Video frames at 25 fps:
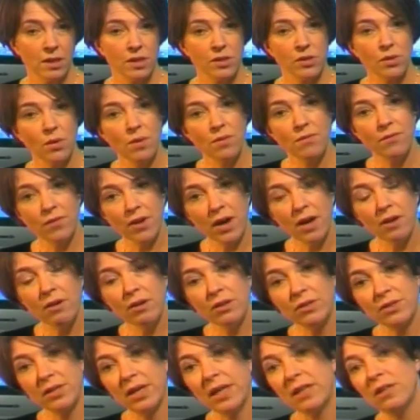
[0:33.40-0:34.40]
So
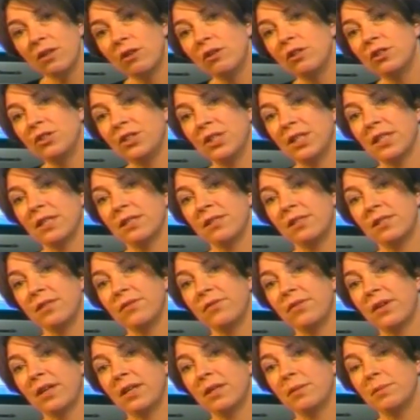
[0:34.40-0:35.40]
Enviro Technology has
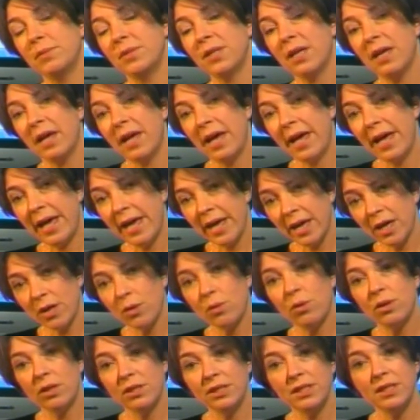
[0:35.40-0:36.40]
developed
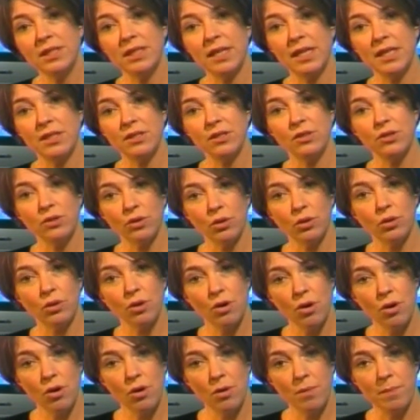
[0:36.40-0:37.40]

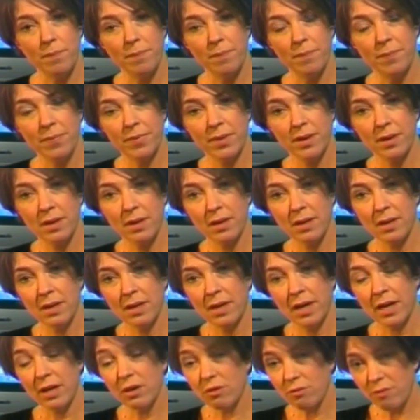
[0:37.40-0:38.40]

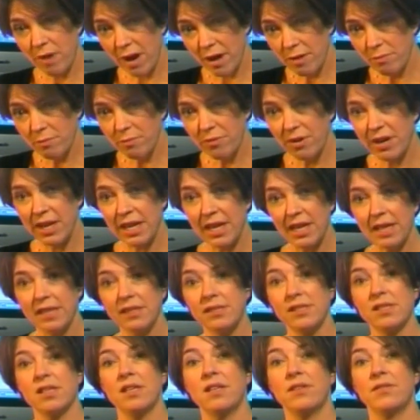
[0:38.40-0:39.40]
airqualitydata.com, a
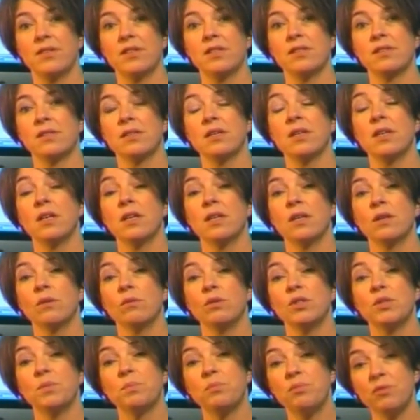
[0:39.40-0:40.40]
groundbreaking service
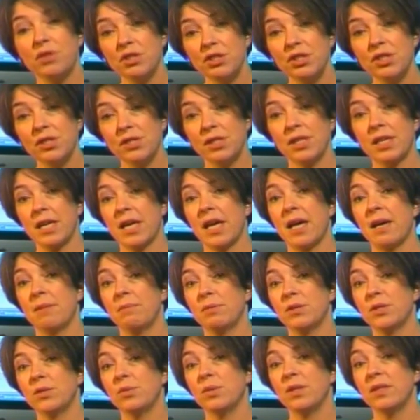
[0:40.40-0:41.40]
which bridges the
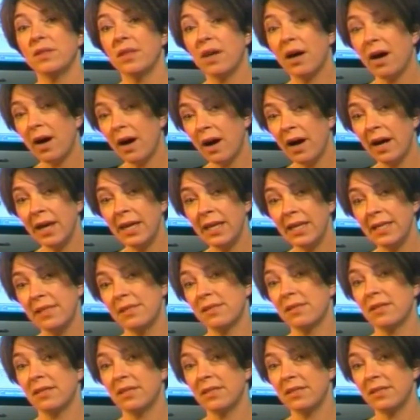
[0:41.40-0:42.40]
gap between the highly
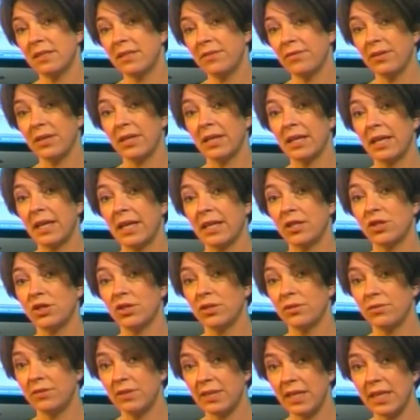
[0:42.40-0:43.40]
scientific
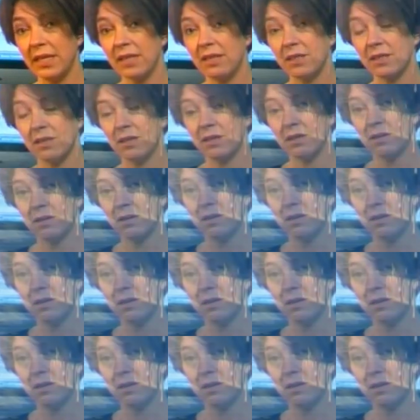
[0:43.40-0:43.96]
collection of data